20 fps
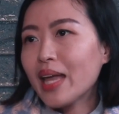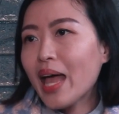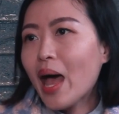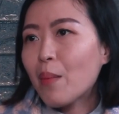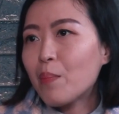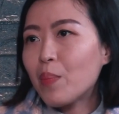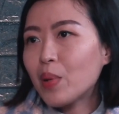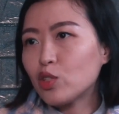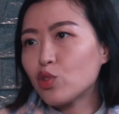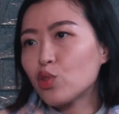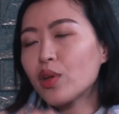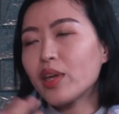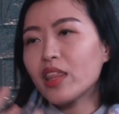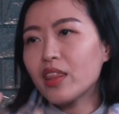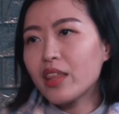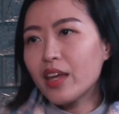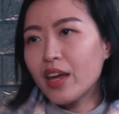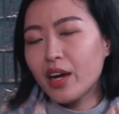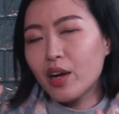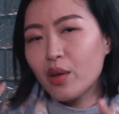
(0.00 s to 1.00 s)

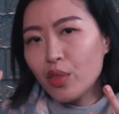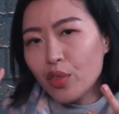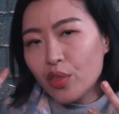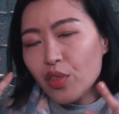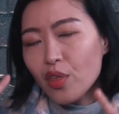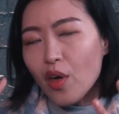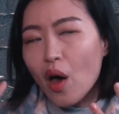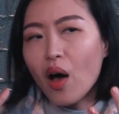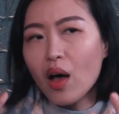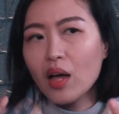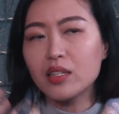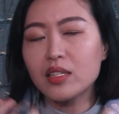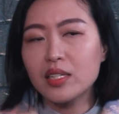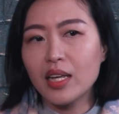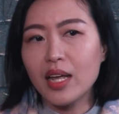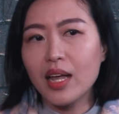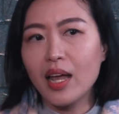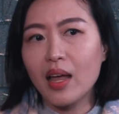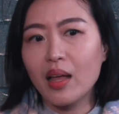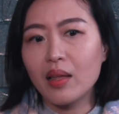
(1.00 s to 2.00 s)
Between their thoughts
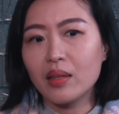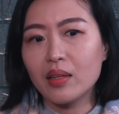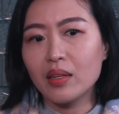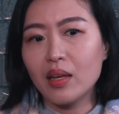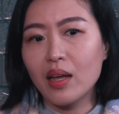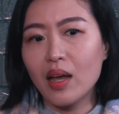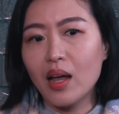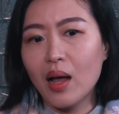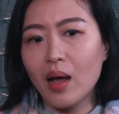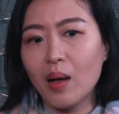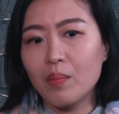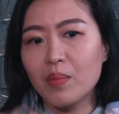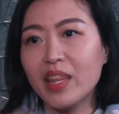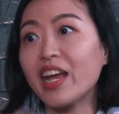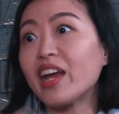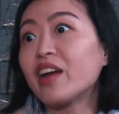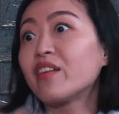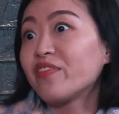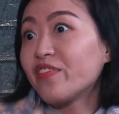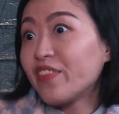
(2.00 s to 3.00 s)
and
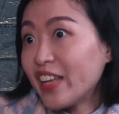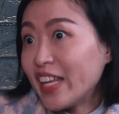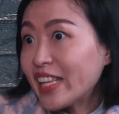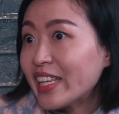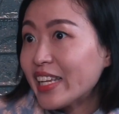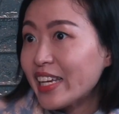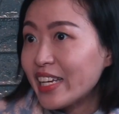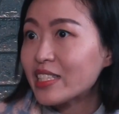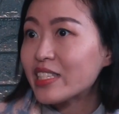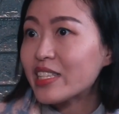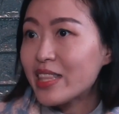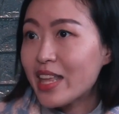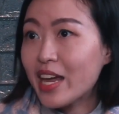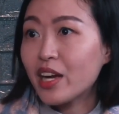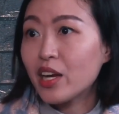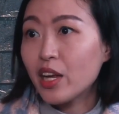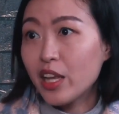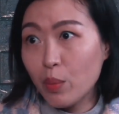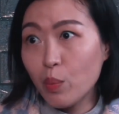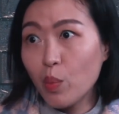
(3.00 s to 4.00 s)
their feelings, their
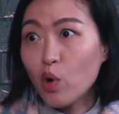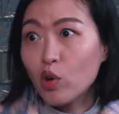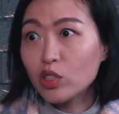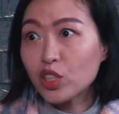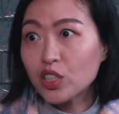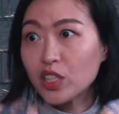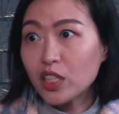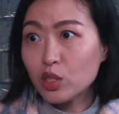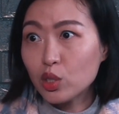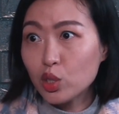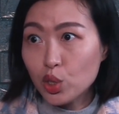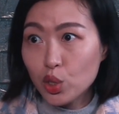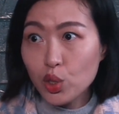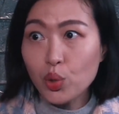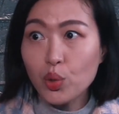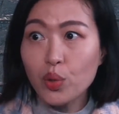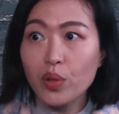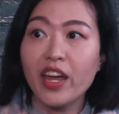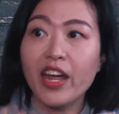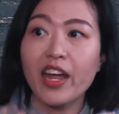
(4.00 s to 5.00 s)
emotions
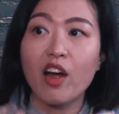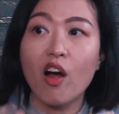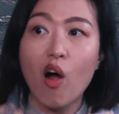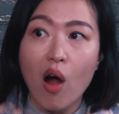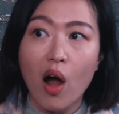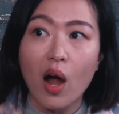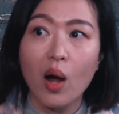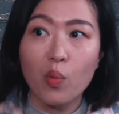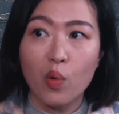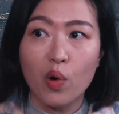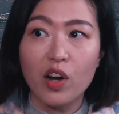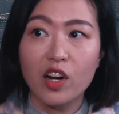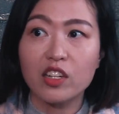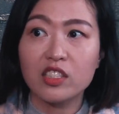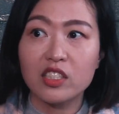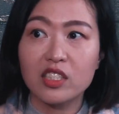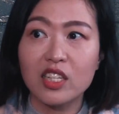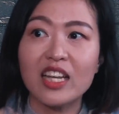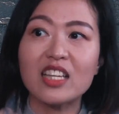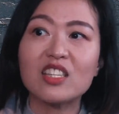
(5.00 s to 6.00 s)
to their
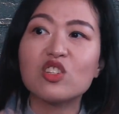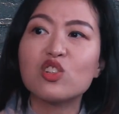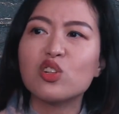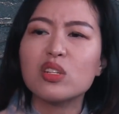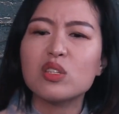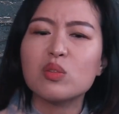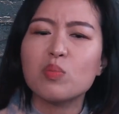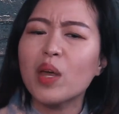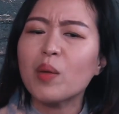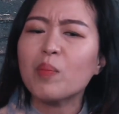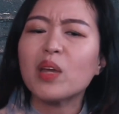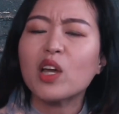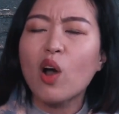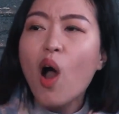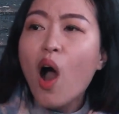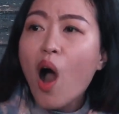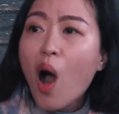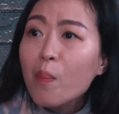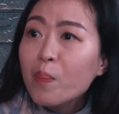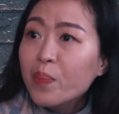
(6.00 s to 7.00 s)
artworks. It's just maybe
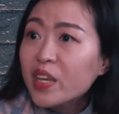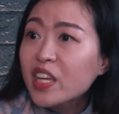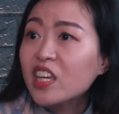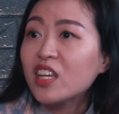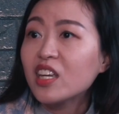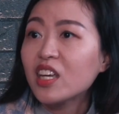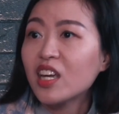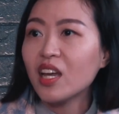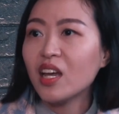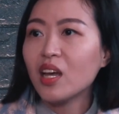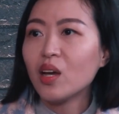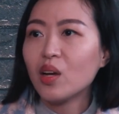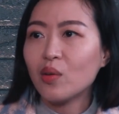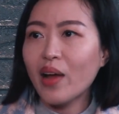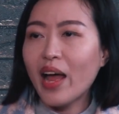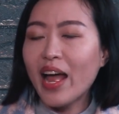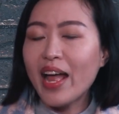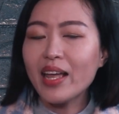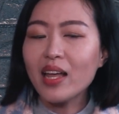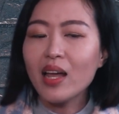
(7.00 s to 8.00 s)
copy,
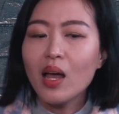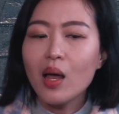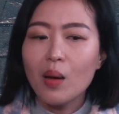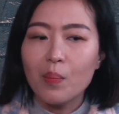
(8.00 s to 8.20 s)
right?